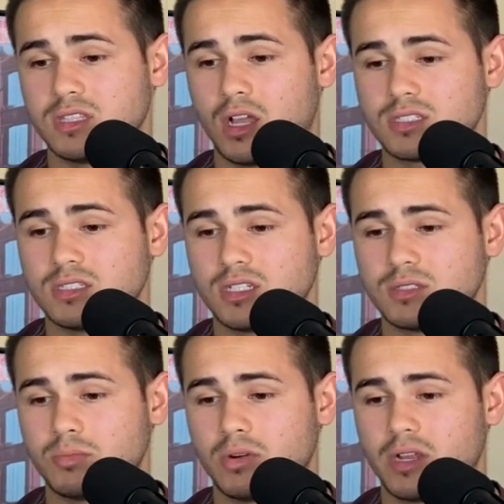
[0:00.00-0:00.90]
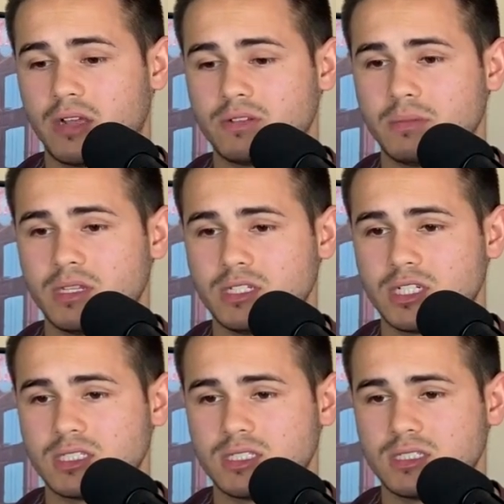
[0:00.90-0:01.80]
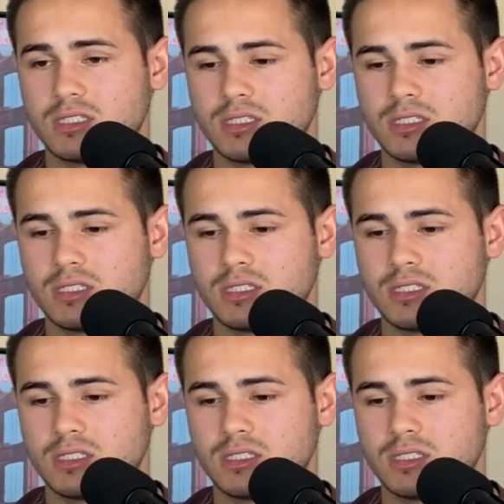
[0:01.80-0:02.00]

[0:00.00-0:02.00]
lost Dustin Poirier after beating Justin.